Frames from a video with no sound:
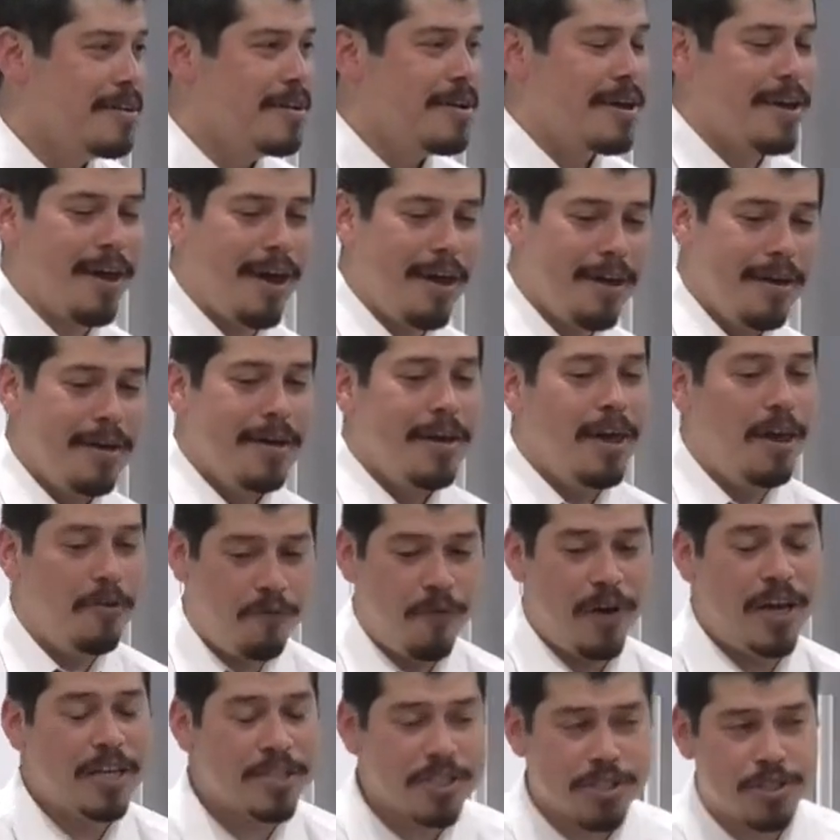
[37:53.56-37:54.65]
Okay?
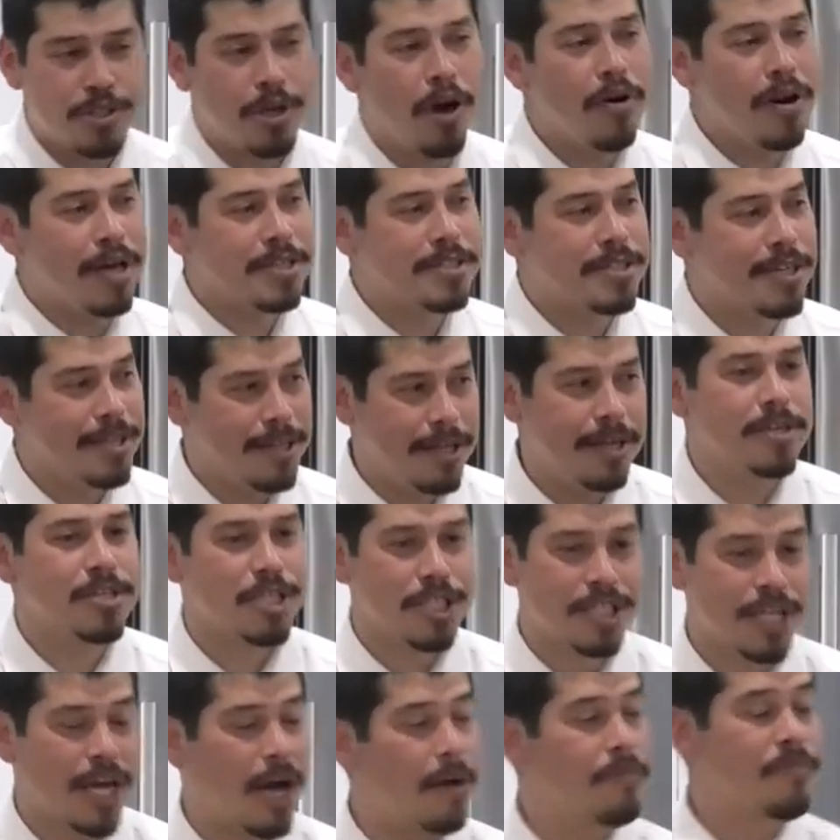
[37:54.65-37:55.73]
Ephesians told us he didn't
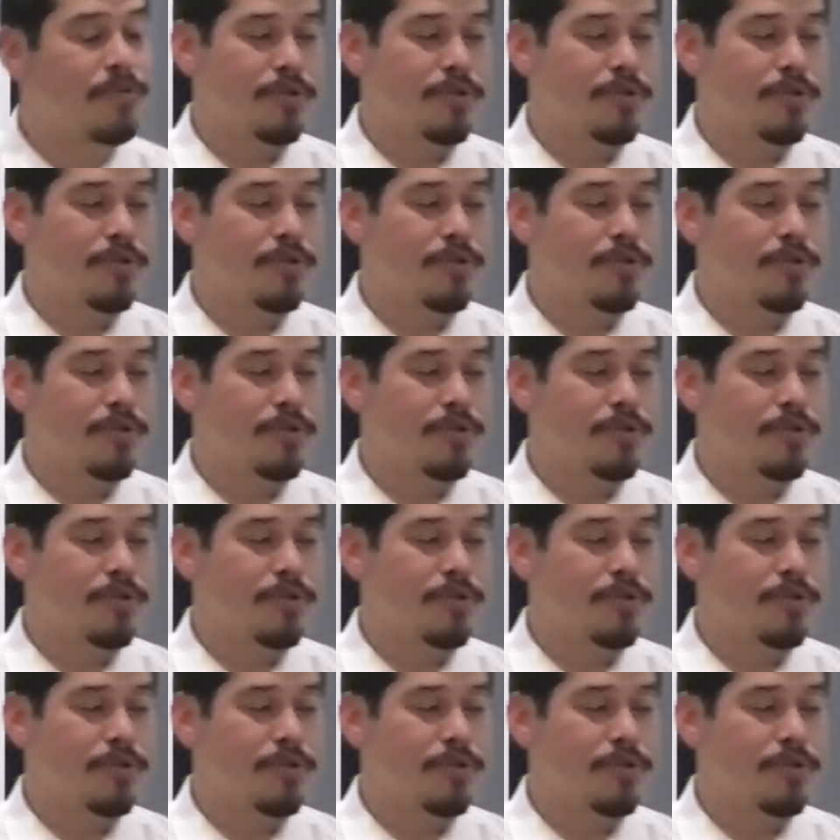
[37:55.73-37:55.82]
just come